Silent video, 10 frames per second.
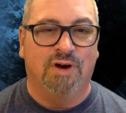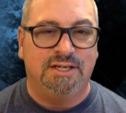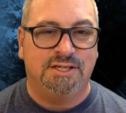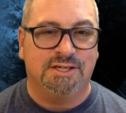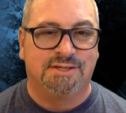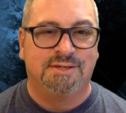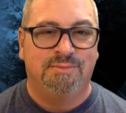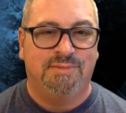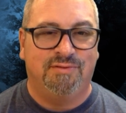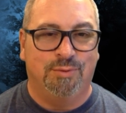
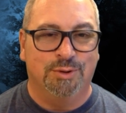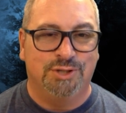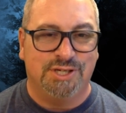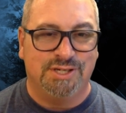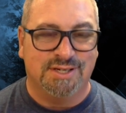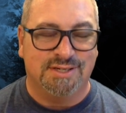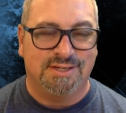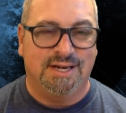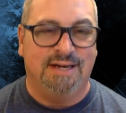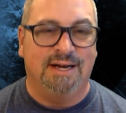righteous before
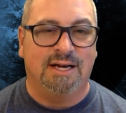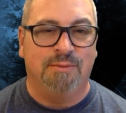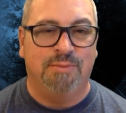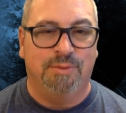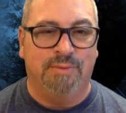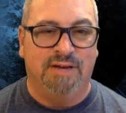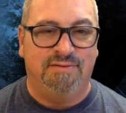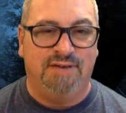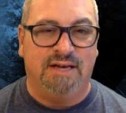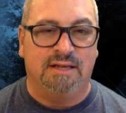Jesus and I can put my
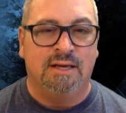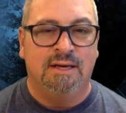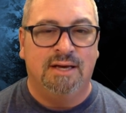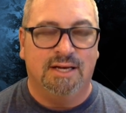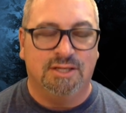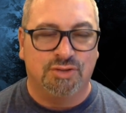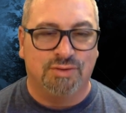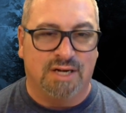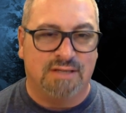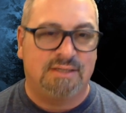faith and
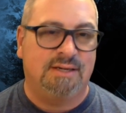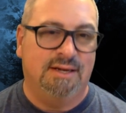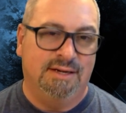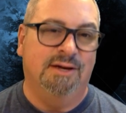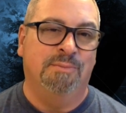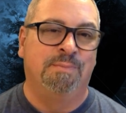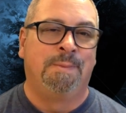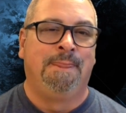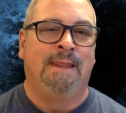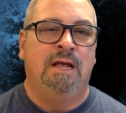trust in him.
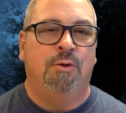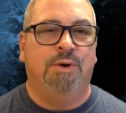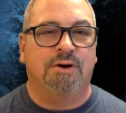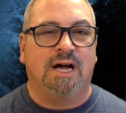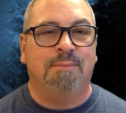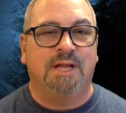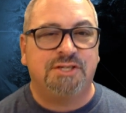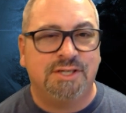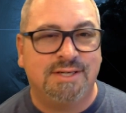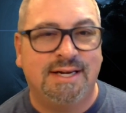Well, God
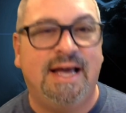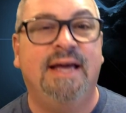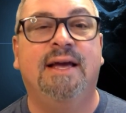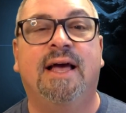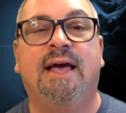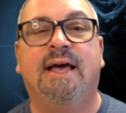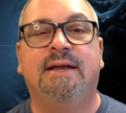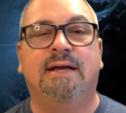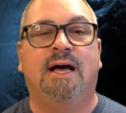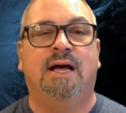bless you today.
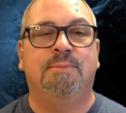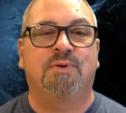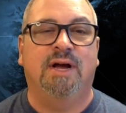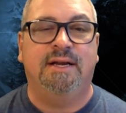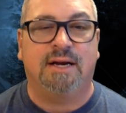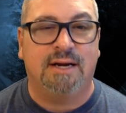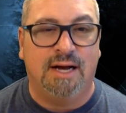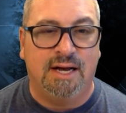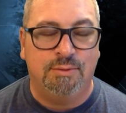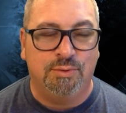And I pray that
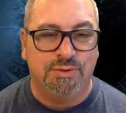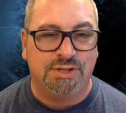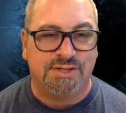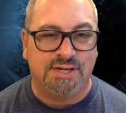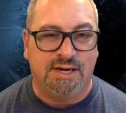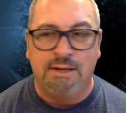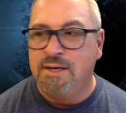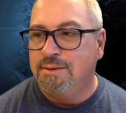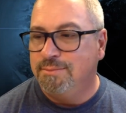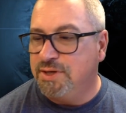God will just
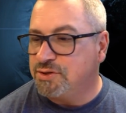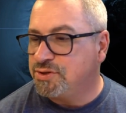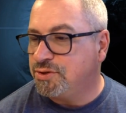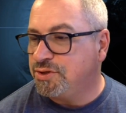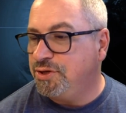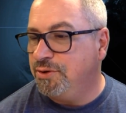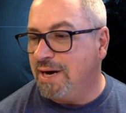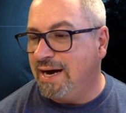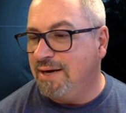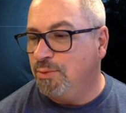minister to you.
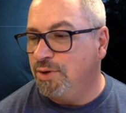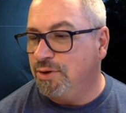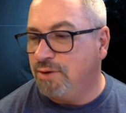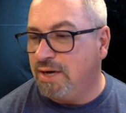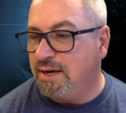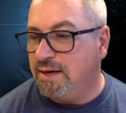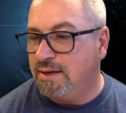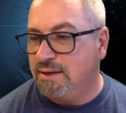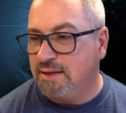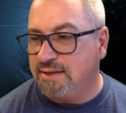I will
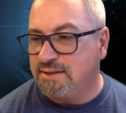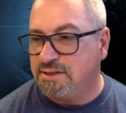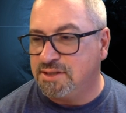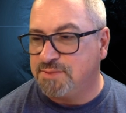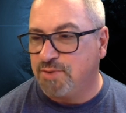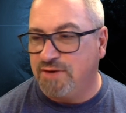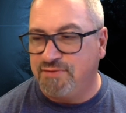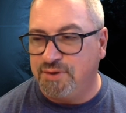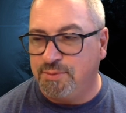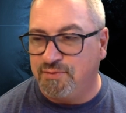like to just pray
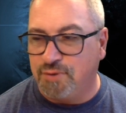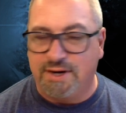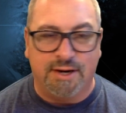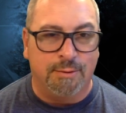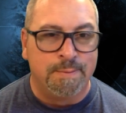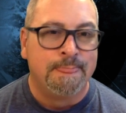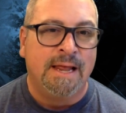for you before I go.